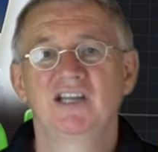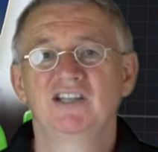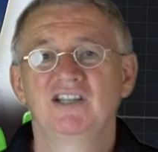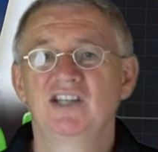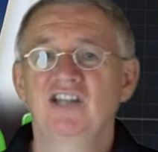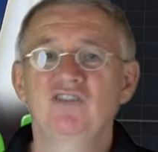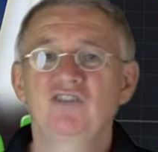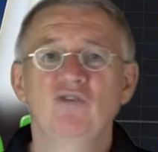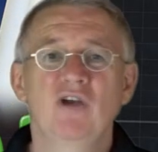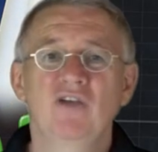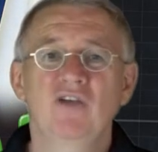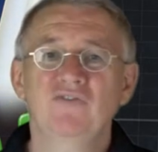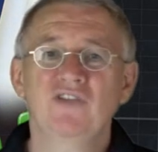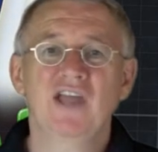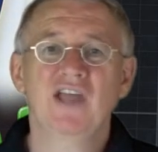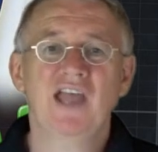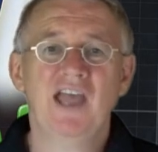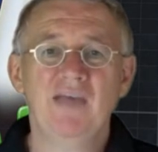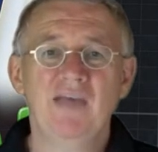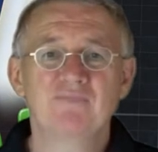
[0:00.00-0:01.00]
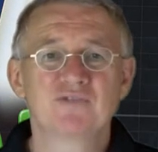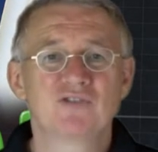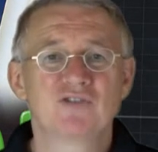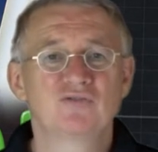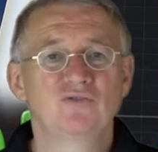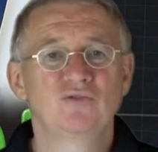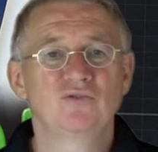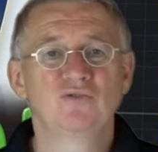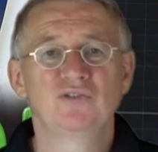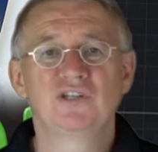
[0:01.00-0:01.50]
then you have the
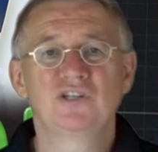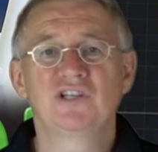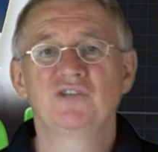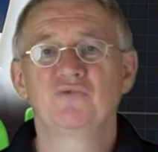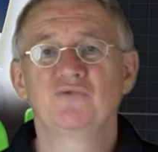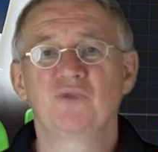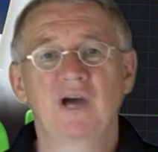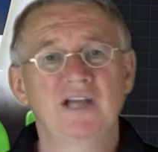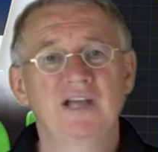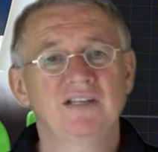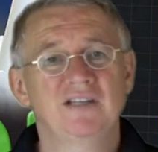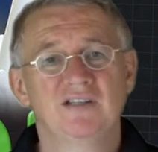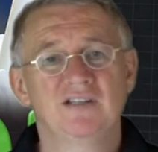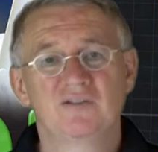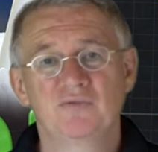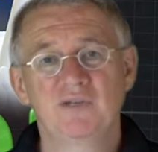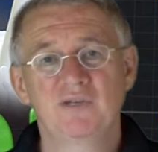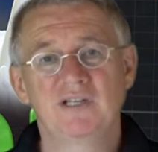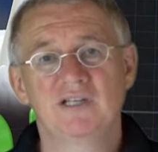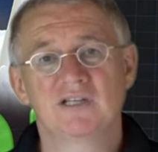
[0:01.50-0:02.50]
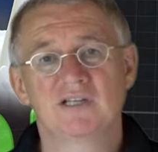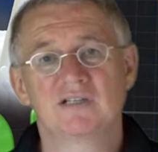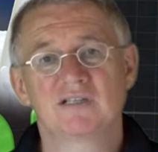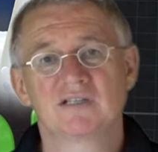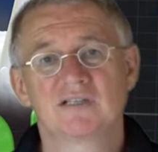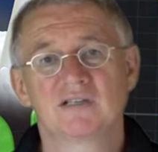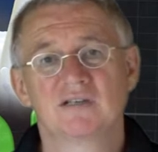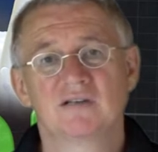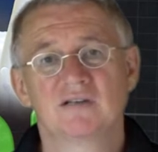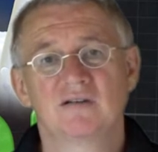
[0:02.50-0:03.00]
absolutely right
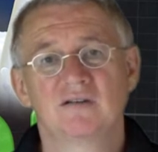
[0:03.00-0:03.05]
ingredients,